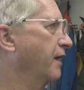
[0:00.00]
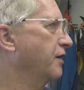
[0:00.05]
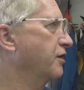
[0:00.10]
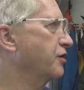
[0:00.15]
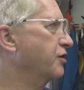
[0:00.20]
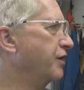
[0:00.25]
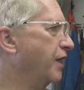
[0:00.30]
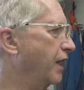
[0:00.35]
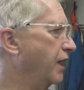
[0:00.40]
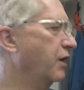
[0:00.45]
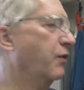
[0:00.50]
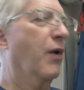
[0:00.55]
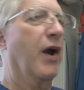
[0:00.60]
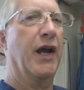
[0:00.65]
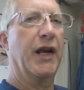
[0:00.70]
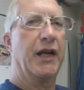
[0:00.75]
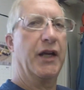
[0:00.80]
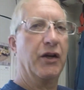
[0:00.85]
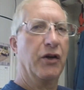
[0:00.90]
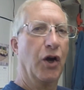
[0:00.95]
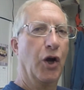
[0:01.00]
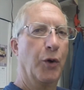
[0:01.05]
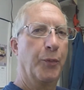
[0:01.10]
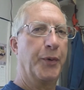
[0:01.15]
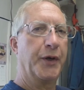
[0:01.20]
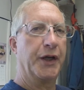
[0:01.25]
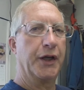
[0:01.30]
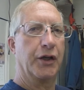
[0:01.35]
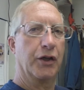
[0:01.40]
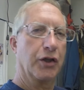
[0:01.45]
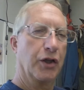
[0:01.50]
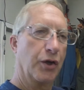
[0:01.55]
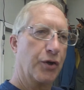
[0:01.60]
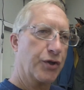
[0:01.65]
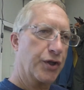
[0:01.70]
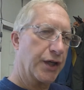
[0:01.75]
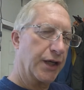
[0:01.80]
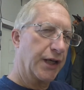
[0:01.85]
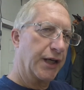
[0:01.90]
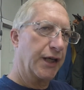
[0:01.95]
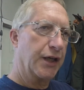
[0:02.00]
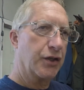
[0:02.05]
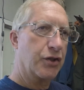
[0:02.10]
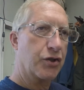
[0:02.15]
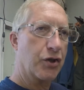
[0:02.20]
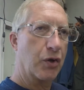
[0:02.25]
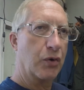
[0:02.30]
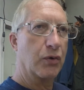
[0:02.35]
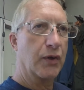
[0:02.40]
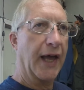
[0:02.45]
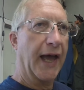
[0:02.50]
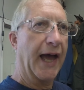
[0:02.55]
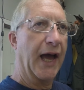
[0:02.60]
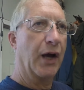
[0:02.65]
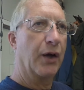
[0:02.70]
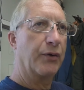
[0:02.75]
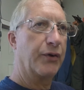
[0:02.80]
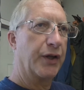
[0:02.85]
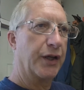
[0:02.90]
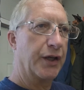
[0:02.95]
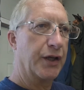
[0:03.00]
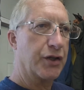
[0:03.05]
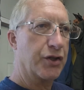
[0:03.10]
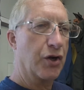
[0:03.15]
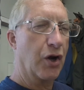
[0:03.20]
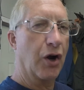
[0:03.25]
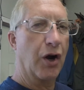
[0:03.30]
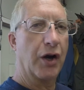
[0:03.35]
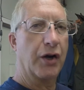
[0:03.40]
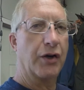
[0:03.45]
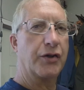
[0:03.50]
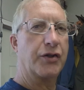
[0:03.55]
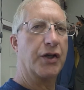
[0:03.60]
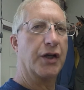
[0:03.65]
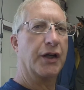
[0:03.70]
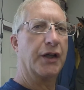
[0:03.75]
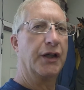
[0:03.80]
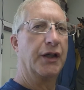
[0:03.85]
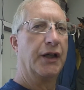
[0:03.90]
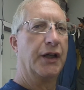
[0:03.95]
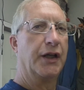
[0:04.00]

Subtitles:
Standing right here, opening and closing it, it's so loud that it's hard to